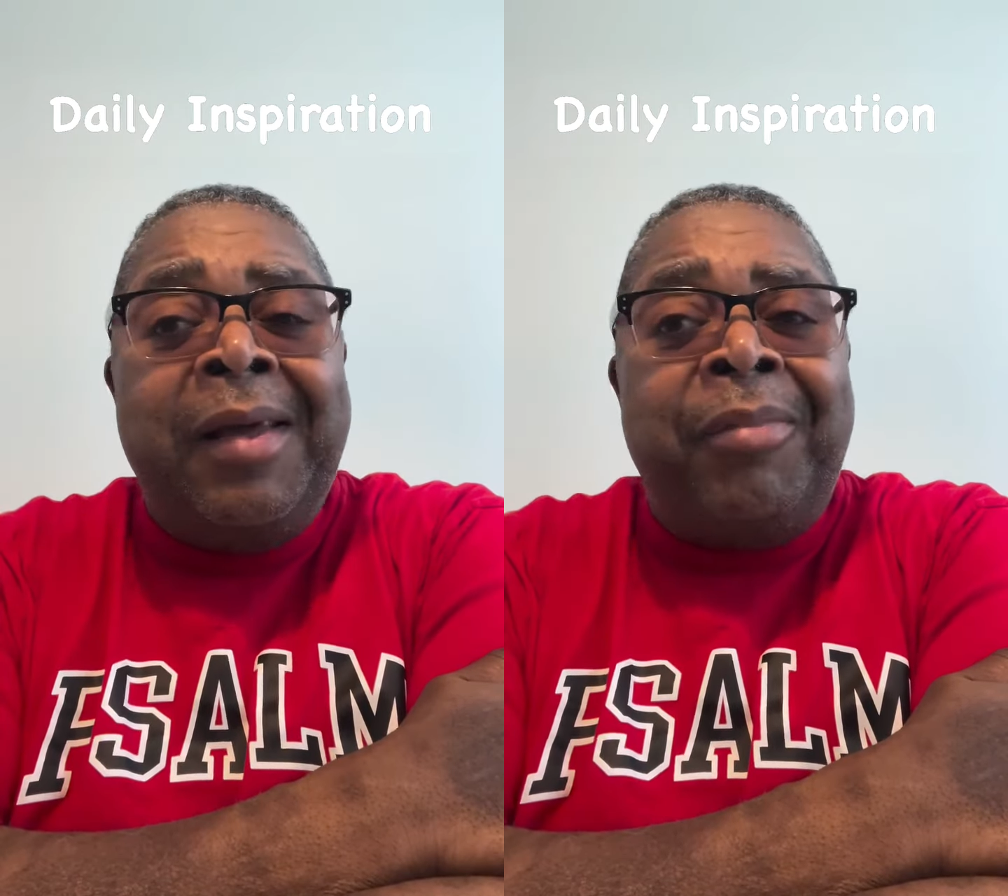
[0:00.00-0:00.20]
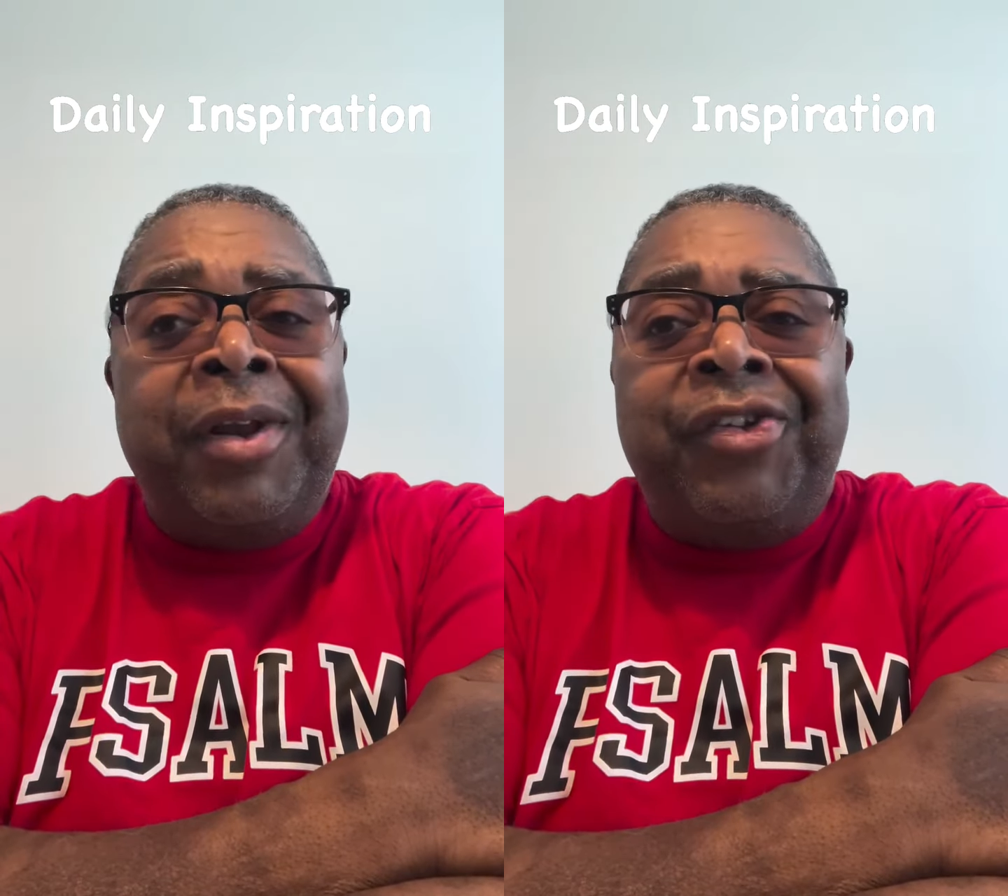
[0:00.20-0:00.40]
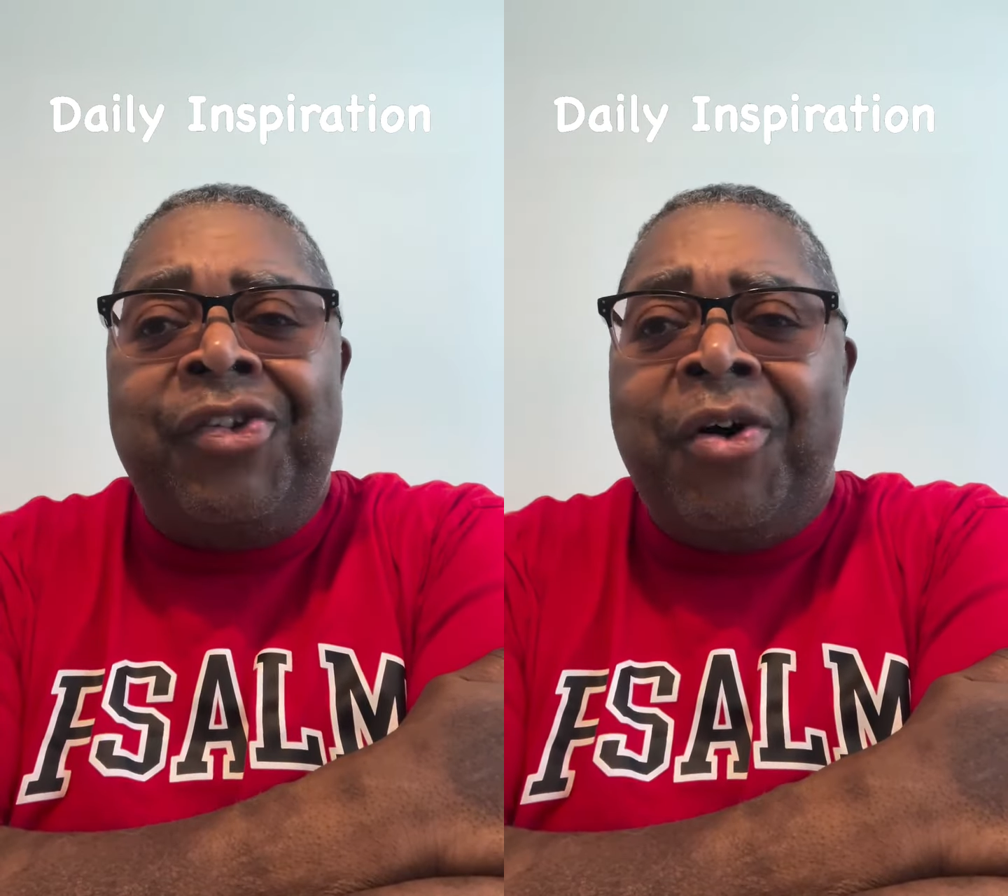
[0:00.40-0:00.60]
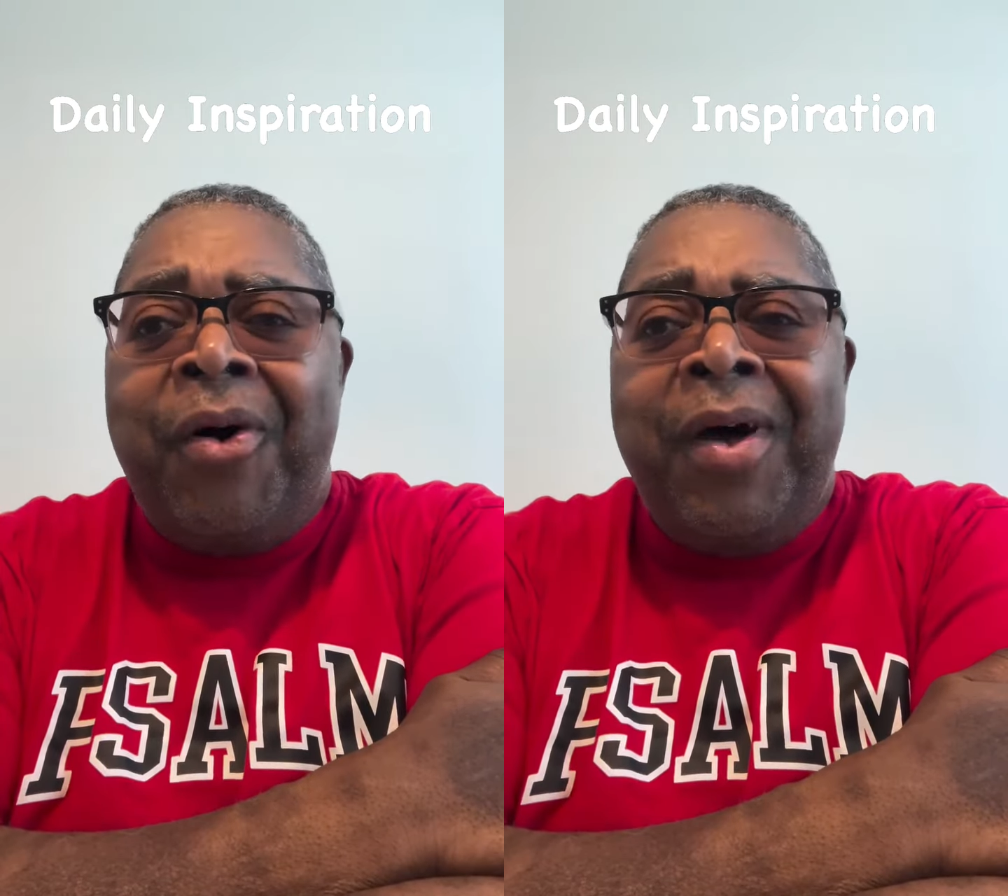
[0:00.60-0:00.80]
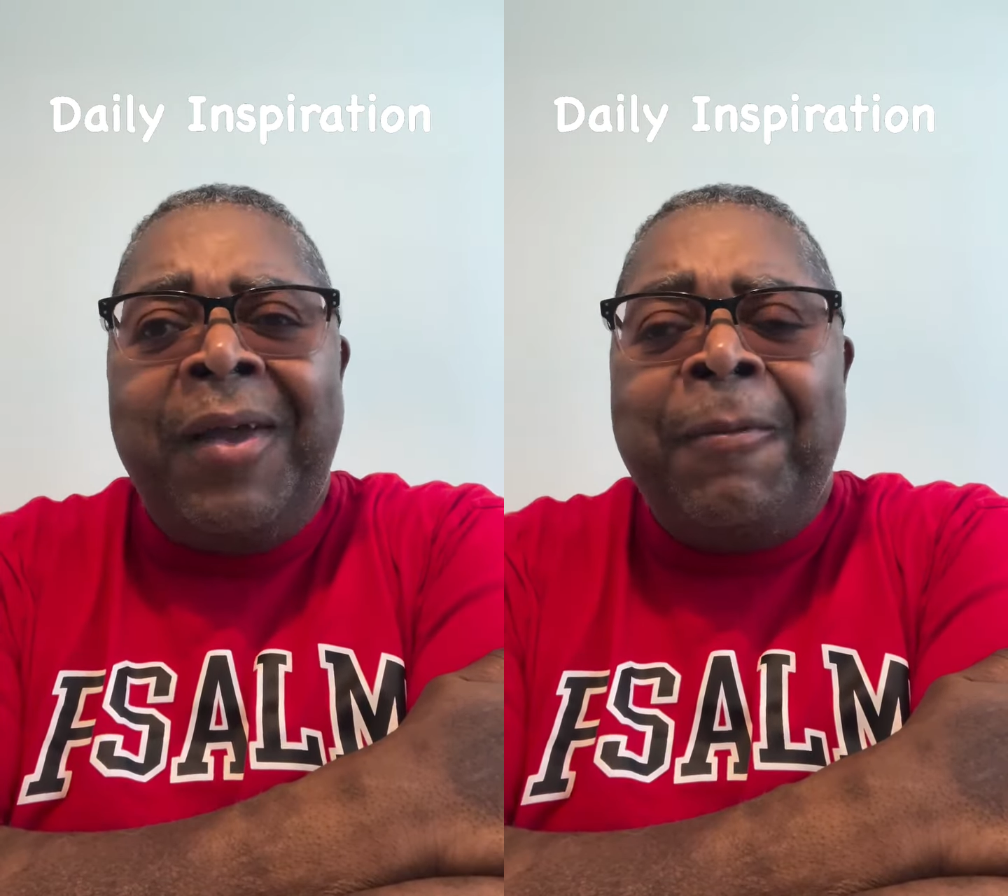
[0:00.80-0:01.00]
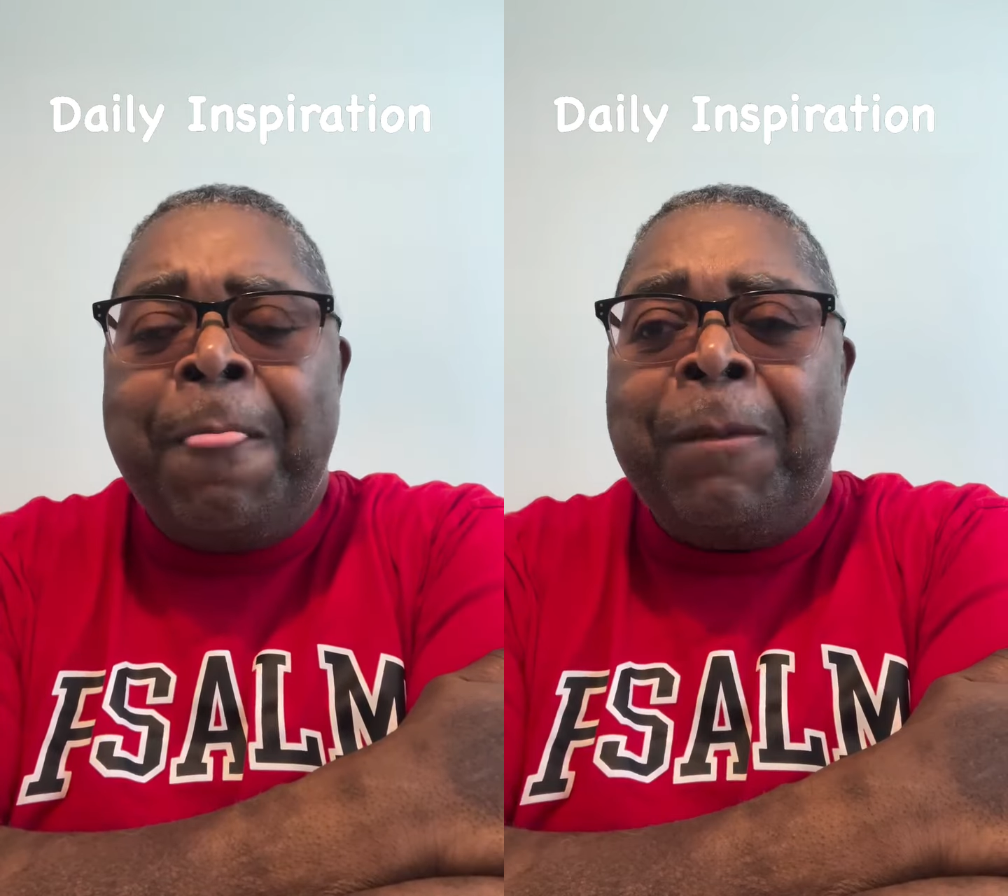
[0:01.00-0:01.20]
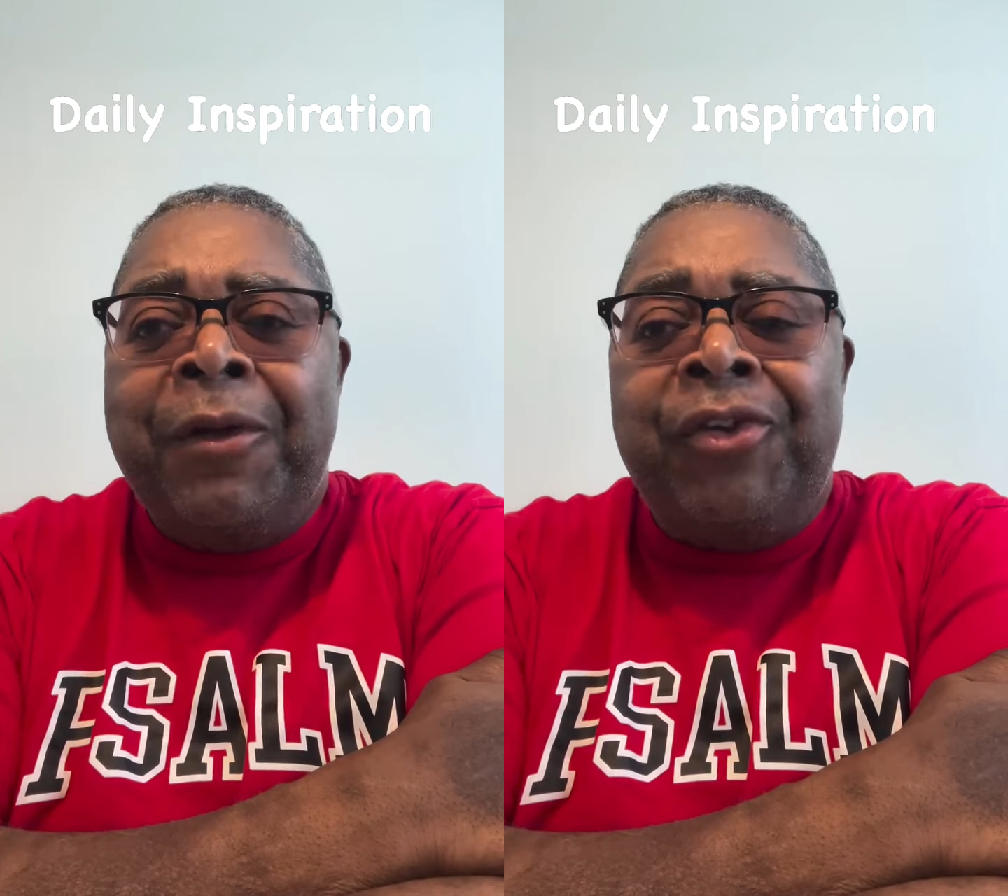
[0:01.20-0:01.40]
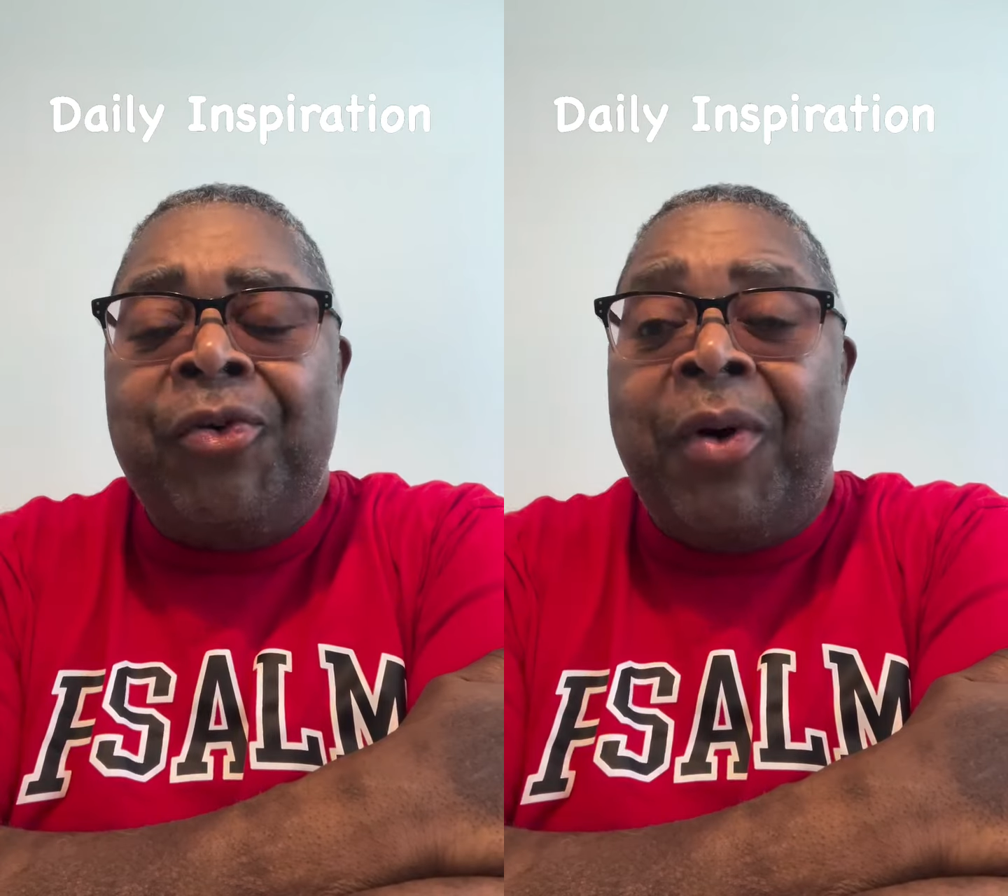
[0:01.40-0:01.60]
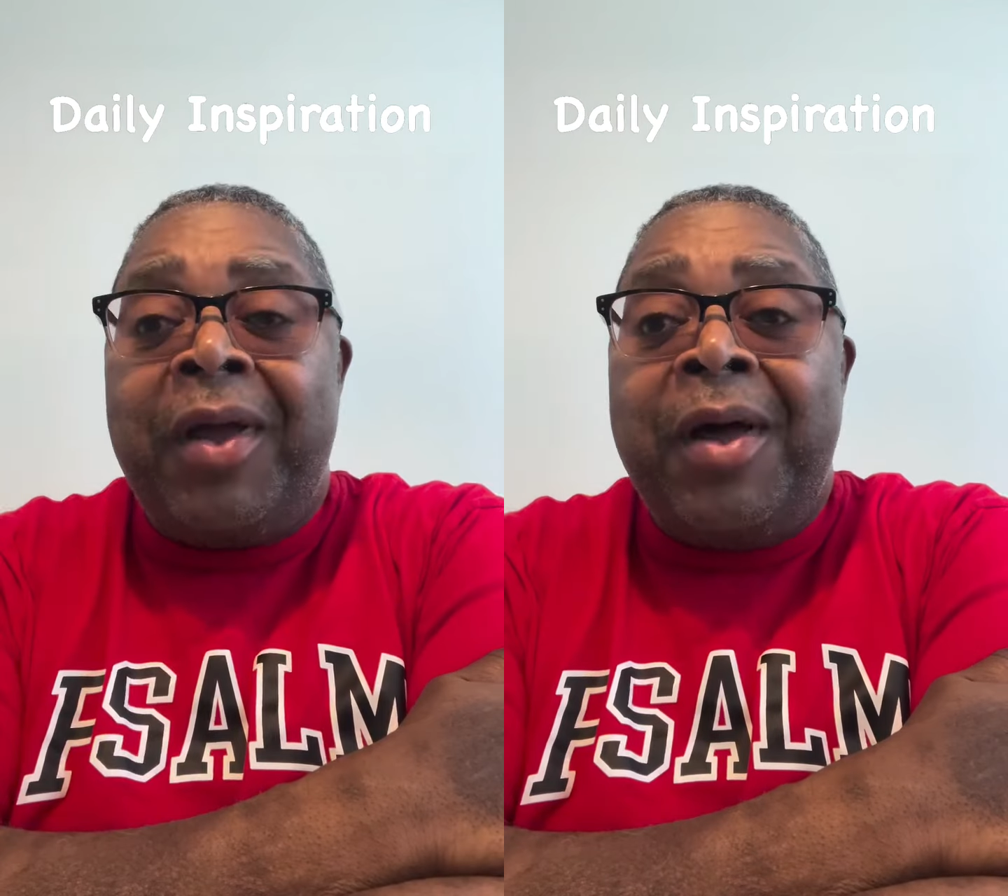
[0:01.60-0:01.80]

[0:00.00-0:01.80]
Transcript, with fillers: But joy, joy